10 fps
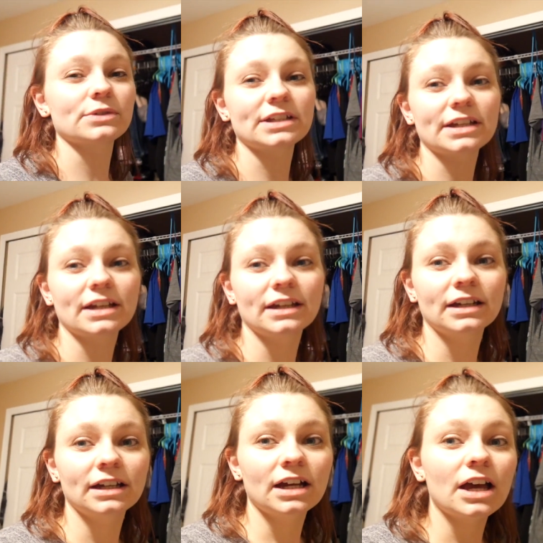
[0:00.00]
really
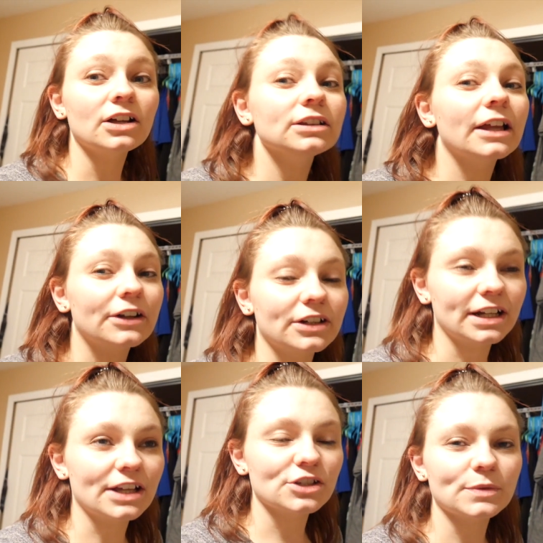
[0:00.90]
cluttered
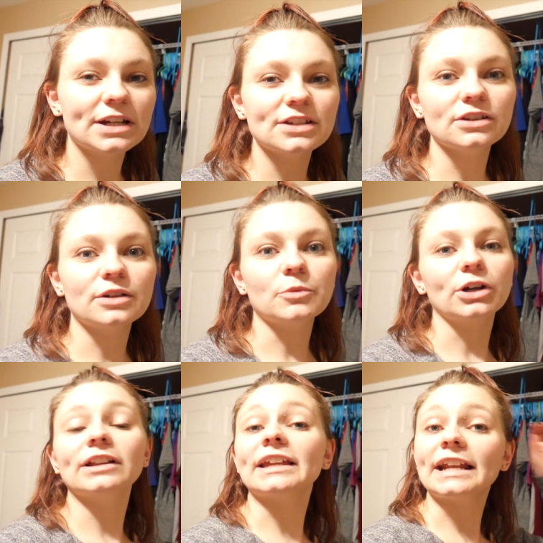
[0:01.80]
and I just want it to look more
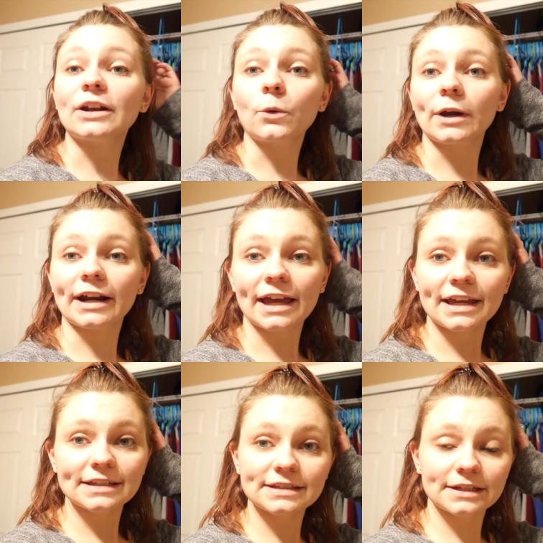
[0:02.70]
clean and
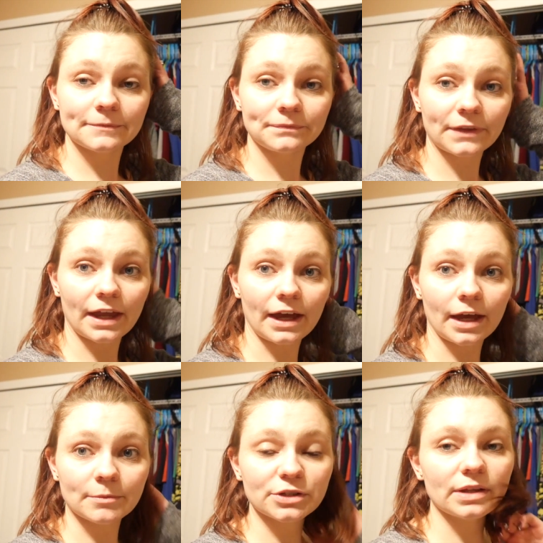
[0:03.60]
organized.
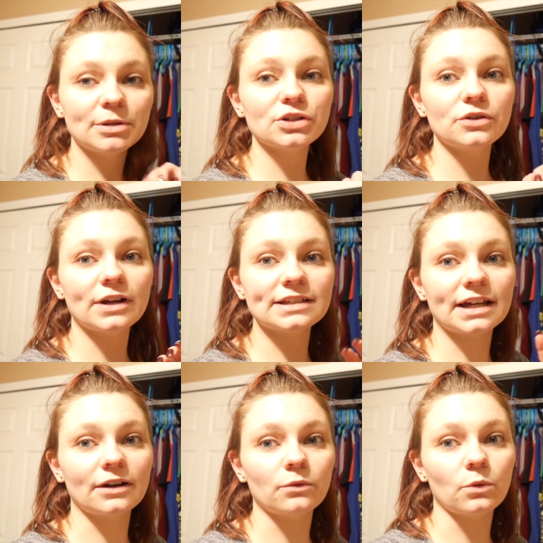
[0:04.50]
Um, so let me show you guys
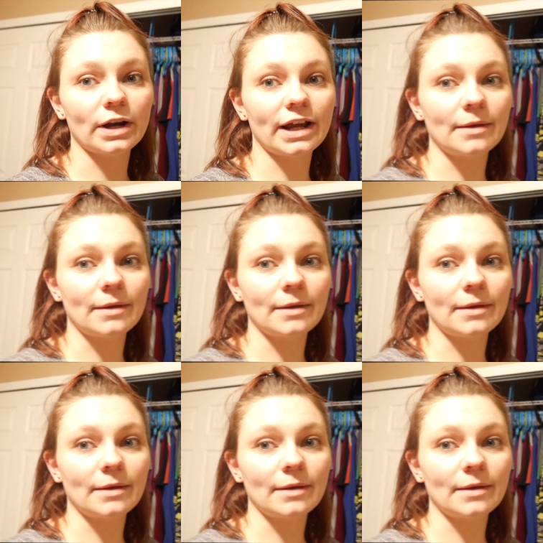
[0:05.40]
kind of what